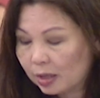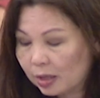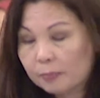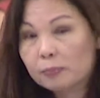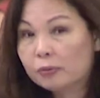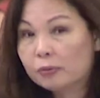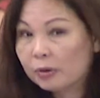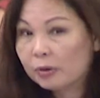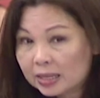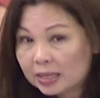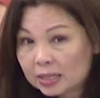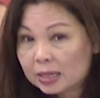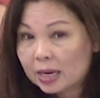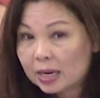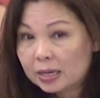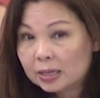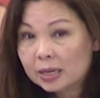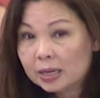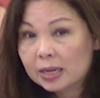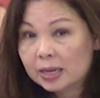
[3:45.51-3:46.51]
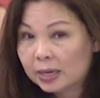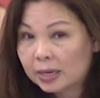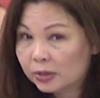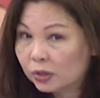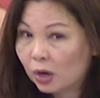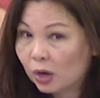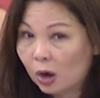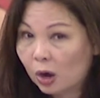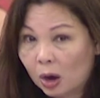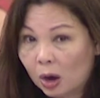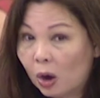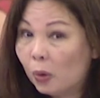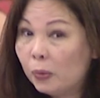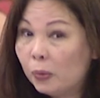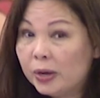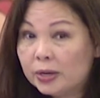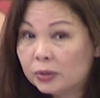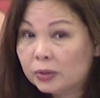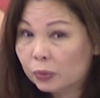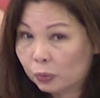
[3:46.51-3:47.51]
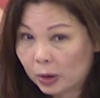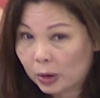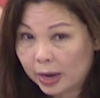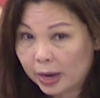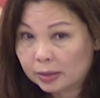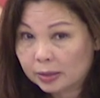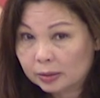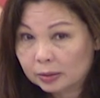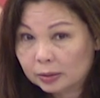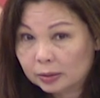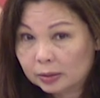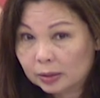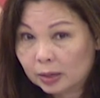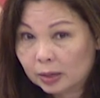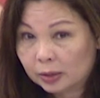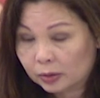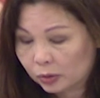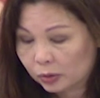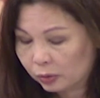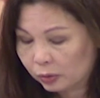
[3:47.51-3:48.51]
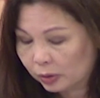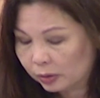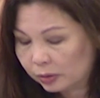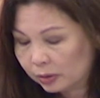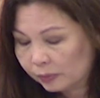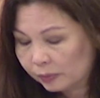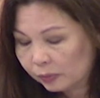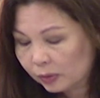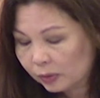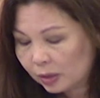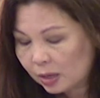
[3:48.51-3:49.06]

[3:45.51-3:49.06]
"The President is always right." Unquote.